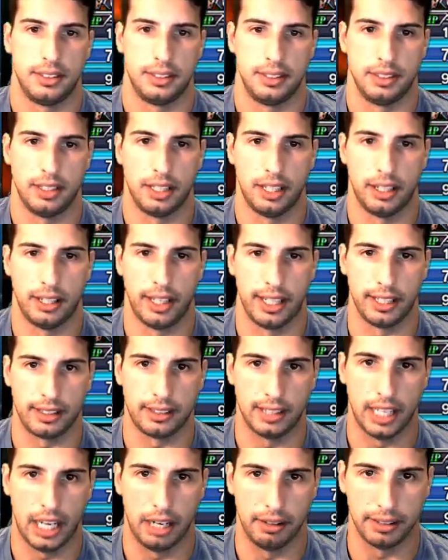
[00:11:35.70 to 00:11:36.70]
Alright,
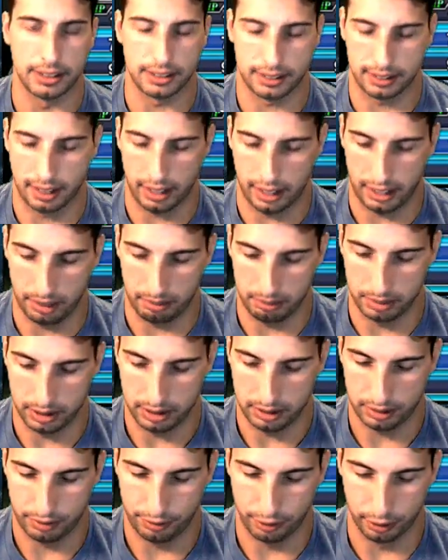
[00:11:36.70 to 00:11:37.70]
now it's time
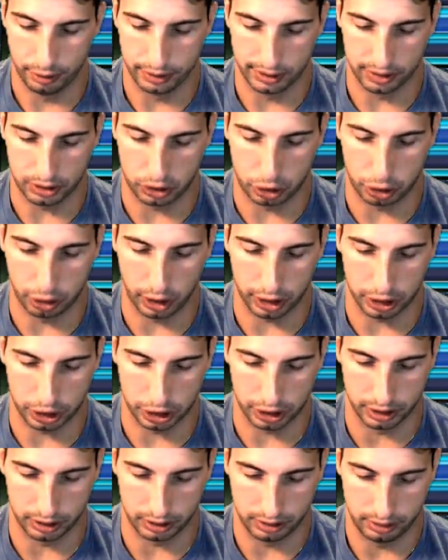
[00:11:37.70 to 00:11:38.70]
for
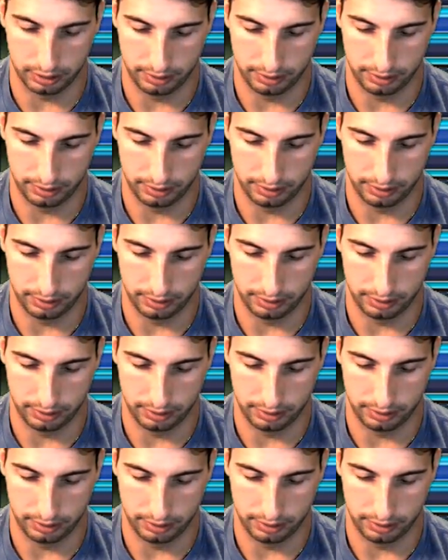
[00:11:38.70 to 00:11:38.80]
destruction.